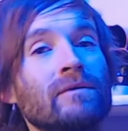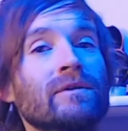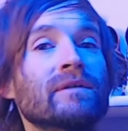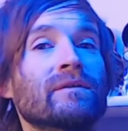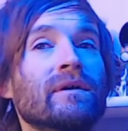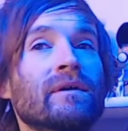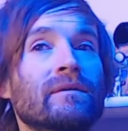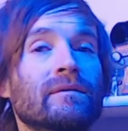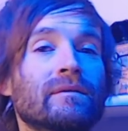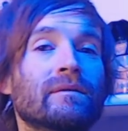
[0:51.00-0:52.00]
right there.
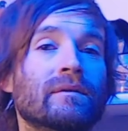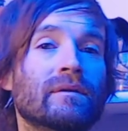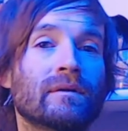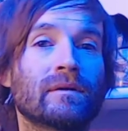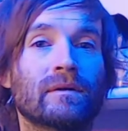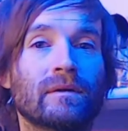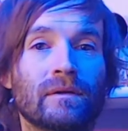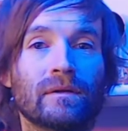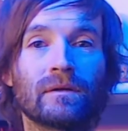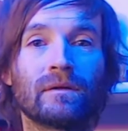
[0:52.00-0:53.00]

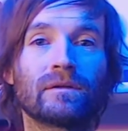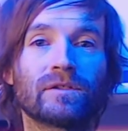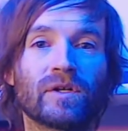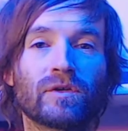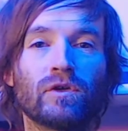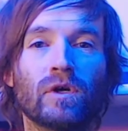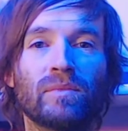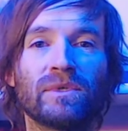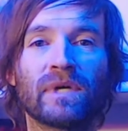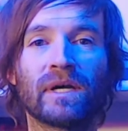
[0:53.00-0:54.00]
Because I grew up
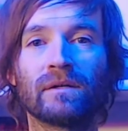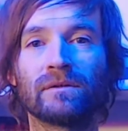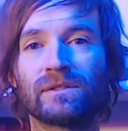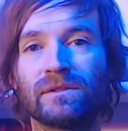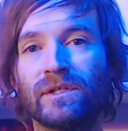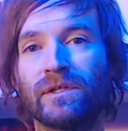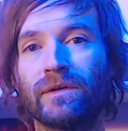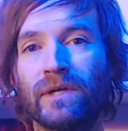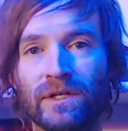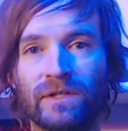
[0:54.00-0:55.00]
in a house near
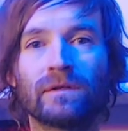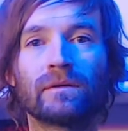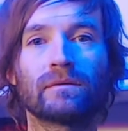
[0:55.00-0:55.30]
here,